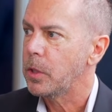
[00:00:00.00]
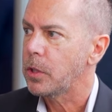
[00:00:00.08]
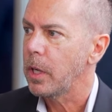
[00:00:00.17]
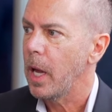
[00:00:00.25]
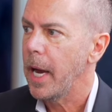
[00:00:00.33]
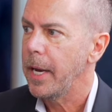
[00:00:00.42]

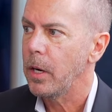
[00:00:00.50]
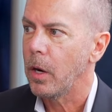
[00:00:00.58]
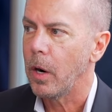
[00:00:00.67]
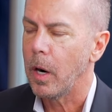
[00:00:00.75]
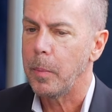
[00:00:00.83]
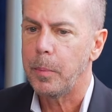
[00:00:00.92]
slide
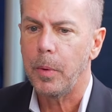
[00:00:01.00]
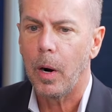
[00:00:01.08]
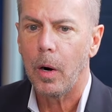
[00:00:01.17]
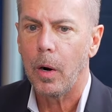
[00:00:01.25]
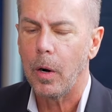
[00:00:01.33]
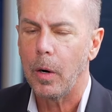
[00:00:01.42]
on our
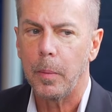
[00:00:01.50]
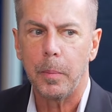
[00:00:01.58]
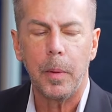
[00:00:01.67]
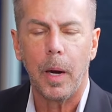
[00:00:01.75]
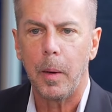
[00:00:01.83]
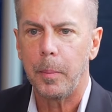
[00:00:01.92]

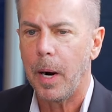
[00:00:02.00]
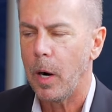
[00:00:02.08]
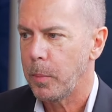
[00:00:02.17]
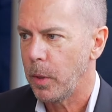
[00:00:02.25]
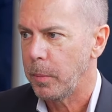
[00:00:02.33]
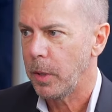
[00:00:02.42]

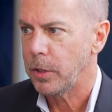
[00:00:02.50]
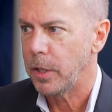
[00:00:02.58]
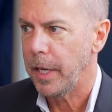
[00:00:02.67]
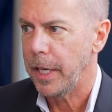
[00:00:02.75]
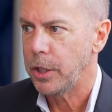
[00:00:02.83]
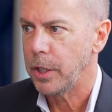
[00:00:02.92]
PowerPoint
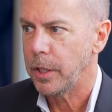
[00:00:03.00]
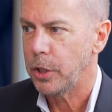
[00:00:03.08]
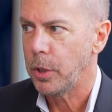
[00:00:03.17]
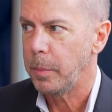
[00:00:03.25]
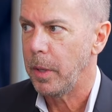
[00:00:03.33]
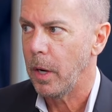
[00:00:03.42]
presentation. It
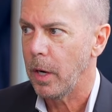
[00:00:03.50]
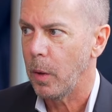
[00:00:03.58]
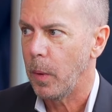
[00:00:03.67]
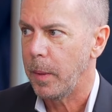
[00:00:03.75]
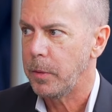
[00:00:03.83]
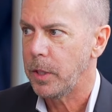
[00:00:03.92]
should be on
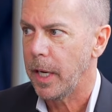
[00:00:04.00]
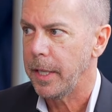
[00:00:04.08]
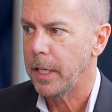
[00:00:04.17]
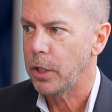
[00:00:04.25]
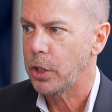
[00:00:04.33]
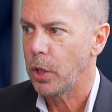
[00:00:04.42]
our
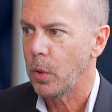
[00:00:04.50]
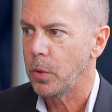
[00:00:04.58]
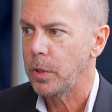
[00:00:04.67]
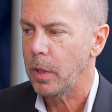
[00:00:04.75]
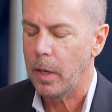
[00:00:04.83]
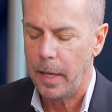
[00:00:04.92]
website that
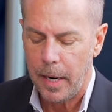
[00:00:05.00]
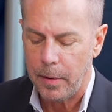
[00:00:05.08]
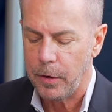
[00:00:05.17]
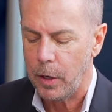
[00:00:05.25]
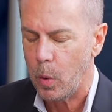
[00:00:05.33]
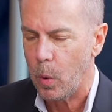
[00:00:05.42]
shows
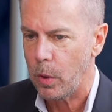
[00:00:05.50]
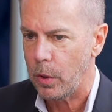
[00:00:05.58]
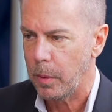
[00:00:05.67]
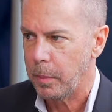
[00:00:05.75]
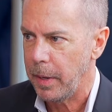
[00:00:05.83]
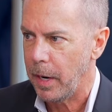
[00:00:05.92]
every quarter
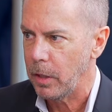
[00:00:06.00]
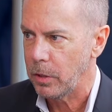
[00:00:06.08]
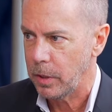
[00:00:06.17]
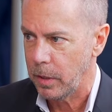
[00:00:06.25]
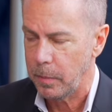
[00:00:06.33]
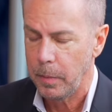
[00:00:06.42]

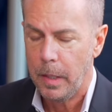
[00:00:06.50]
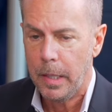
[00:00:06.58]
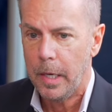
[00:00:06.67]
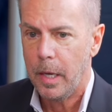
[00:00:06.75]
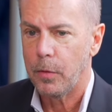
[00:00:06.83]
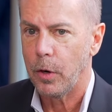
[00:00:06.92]
comparison
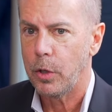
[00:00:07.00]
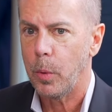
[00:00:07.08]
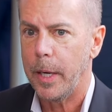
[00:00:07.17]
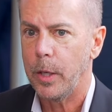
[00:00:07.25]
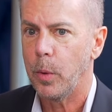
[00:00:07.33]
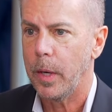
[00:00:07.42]
for
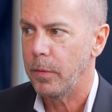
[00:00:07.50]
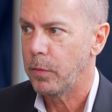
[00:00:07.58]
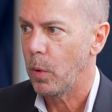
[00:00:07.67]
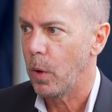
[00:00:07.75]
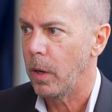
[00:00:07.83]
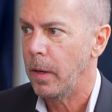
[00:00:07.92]

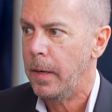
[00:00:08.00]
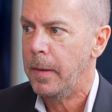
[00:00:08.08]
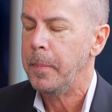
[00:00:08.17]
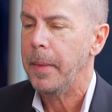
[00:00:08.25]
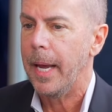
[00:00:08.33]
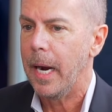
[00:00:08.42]
2024.
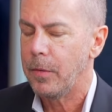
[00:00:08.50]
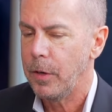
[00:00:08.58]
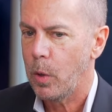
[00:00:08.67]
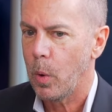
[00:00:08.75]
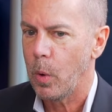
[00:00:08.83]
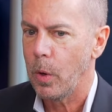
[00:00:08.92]

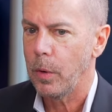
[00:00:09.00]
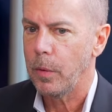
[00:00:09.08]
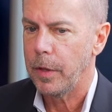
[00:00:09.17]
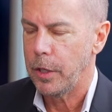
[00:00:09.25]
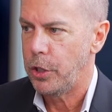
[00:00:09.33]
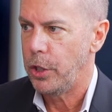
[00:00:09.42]
every
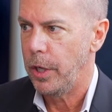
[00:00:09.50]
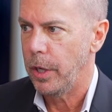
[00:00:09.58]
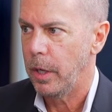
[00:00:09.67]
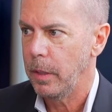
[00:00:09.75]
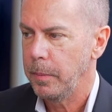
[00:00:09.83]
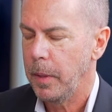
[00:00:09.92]
quarter this
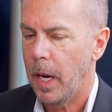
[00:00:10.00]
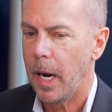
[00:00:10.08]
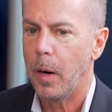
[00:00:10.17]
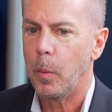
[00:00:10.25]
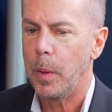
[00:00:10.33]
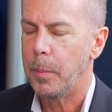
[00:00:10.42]
year,
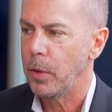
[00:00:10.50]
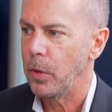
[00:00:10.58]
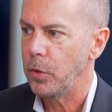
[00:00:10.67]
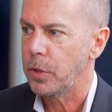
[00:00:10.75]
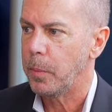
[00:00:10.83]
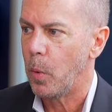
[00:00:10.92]
we
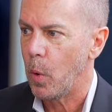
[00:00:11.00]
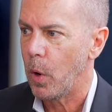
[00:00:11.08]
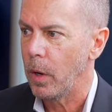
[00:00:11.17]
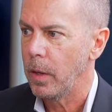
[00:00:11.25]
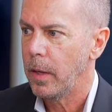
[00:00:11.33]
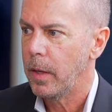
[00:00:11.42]
produced
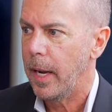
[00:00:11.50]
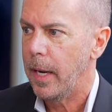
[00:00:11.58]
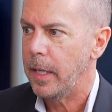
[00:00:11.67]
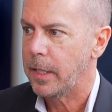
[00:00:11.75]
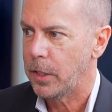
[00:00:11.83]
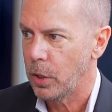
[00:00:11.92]
more
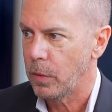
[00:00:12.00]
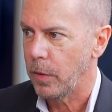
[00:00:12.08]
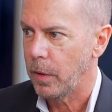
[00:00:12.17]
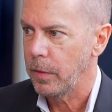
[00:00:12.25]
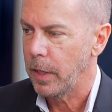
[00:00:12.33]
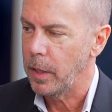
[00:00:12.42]

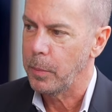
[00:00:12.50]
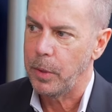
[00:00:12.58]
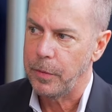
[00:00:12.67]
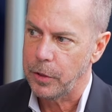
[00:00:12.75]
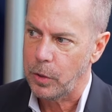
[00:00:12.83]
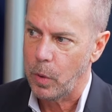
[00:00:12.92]
silver than the
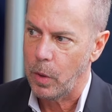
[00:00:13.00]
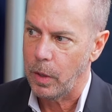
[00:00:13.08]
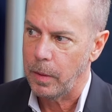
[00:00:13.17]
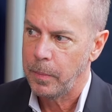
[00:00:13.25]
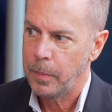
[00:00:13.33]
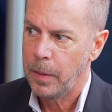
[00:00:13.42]
previous quarter.